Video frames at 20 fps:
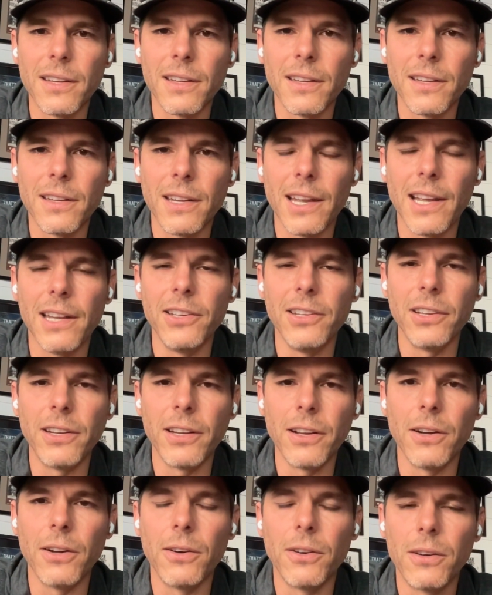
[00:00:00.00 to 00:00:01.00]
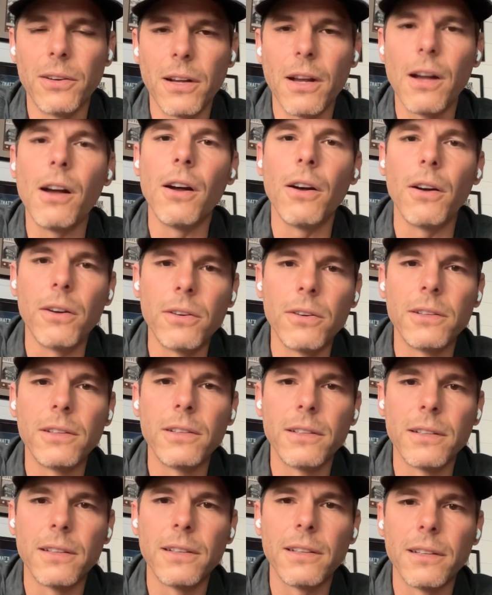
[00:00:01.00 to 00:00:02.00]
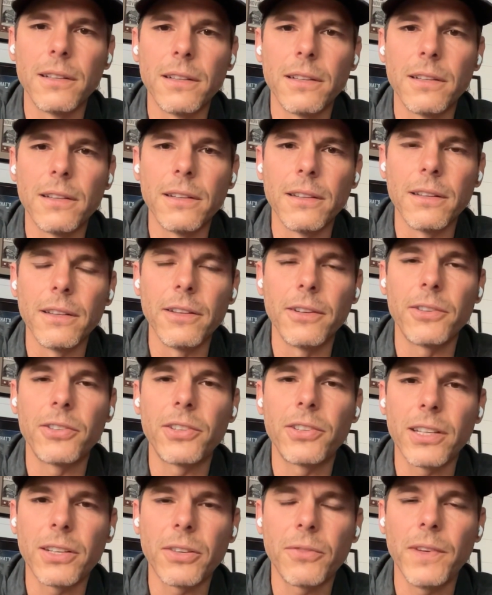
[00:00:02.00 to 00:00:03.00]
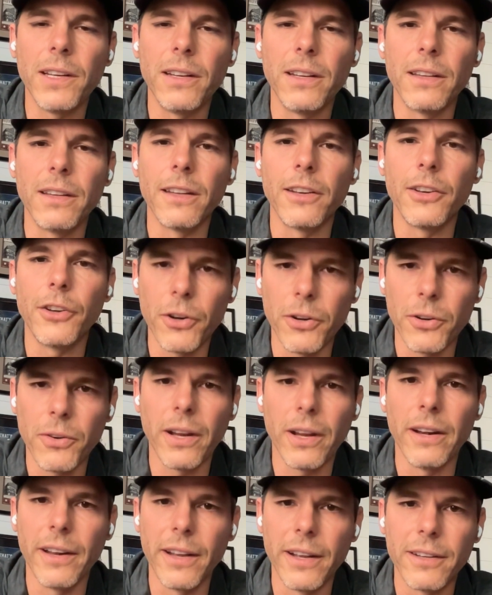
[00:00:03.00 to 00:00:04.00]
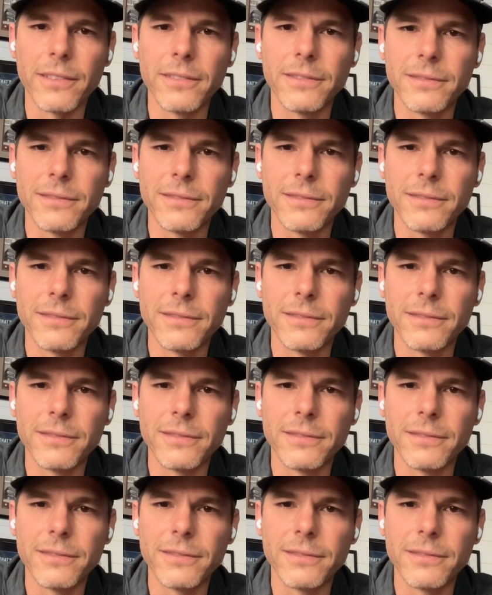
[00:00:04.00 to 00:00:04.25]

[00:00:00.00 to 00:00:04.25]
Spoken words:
and you go, "Oh, they're 6 feet in the dirt right now.